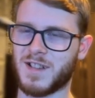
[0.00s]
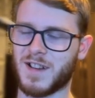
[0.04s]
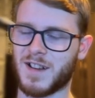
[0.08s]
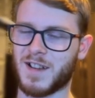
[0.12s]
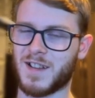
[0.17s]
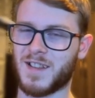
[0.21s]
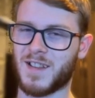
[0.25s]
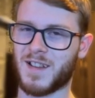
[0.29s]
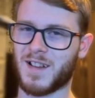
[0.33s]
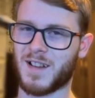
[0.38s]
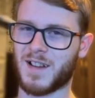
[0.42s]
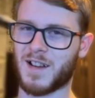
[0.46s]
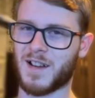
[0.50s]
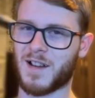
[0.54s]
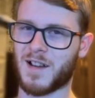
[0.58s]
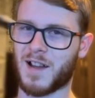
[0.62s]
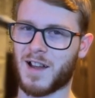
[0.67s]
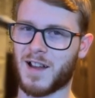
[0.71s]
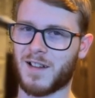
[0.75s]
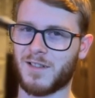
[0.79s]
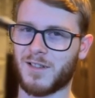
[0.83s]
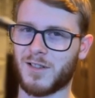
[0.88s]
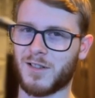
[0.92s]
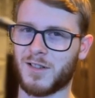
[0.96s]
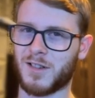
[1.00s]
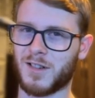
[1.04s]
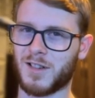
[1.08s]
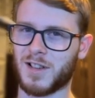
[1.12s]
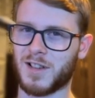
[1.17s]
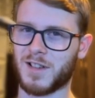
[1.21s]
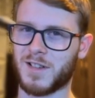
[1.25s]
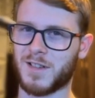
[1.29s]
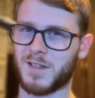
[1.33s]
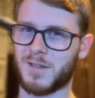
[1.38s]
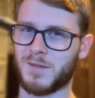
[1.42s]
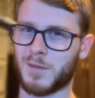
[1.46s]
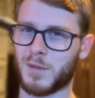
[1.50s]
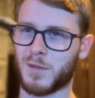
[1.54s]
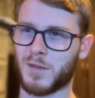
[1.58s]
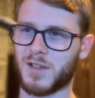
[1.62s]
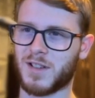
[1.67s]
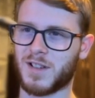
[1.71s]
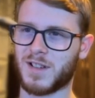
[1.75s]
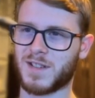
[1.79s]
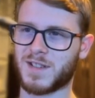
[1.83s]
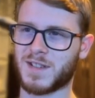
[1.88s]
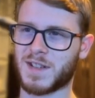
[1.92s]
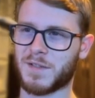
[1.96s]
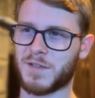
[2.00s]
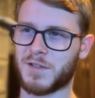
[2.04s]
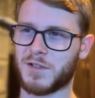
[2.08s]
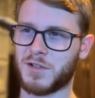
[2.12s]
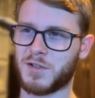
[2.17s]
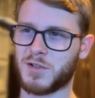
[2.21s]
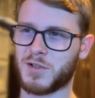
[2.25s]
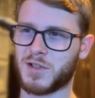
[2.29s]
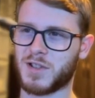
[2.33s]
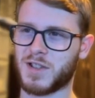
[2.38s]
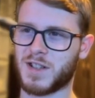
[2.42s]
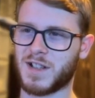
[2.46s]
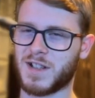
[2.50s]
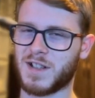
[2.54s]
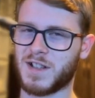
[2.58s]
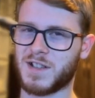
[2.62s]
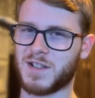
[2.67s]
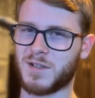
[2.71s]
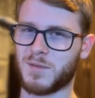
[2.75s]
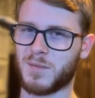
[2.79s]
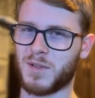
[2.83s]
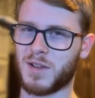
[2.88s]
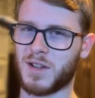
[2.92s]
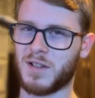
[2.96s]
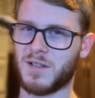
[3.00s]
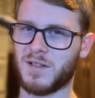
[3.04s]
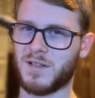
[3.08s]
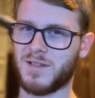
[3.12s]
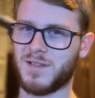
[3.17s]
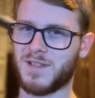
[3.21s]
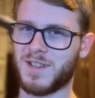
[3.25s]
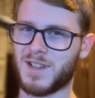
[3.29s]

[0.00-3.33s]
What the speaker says: and ironically enough, I was like 790 something.